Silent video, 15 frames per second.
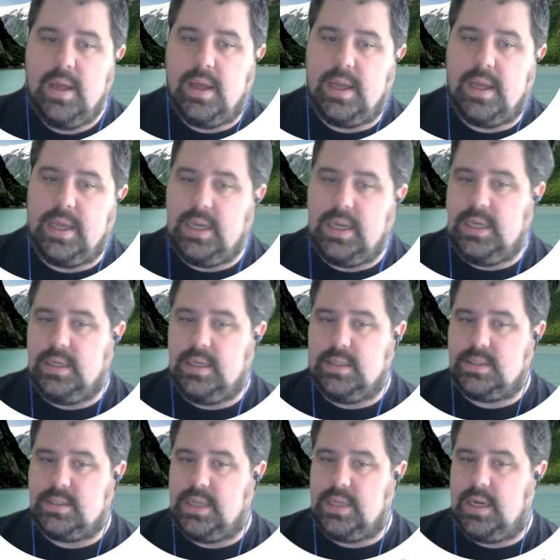It
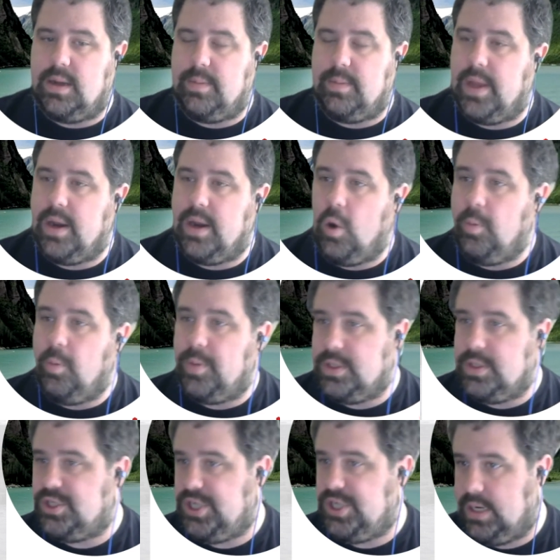is an
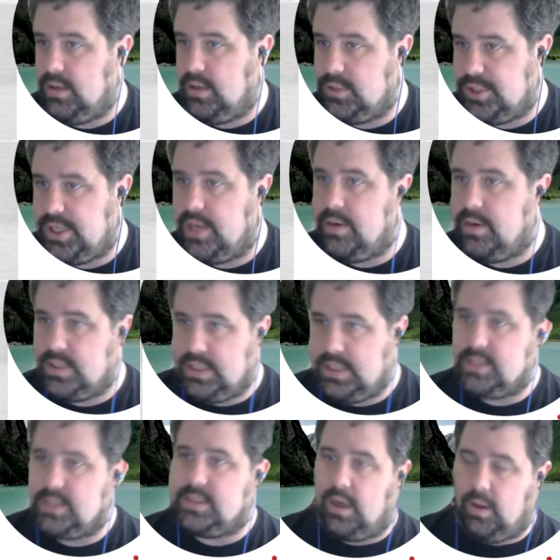OpenGL shader
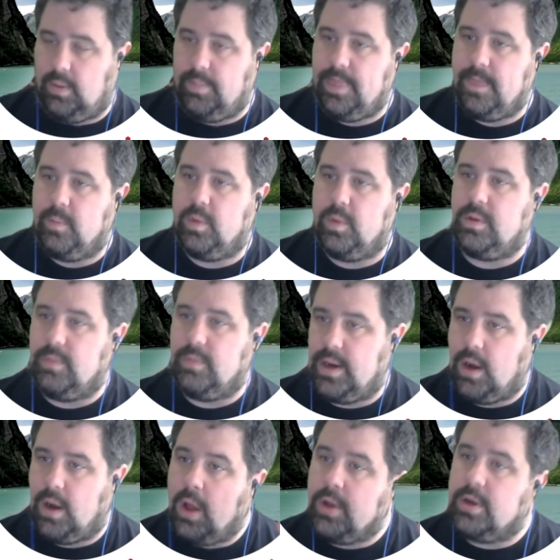DSL where you write
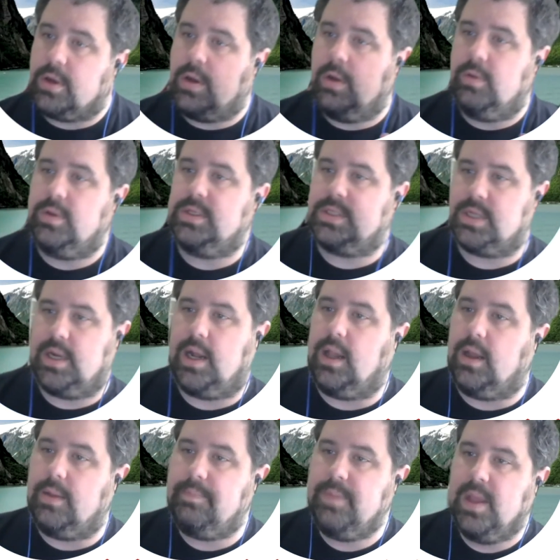all your code in
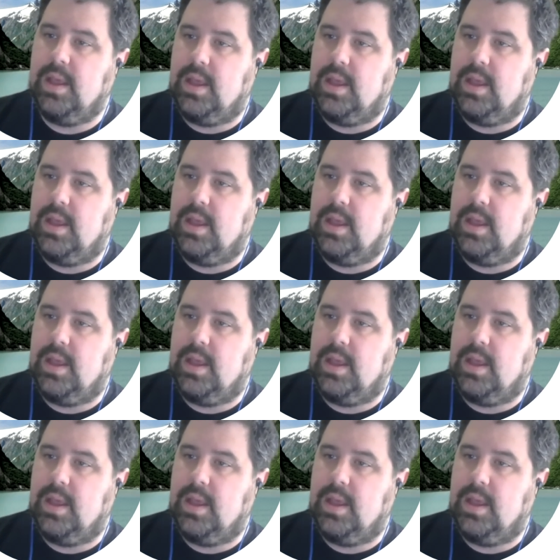Scala,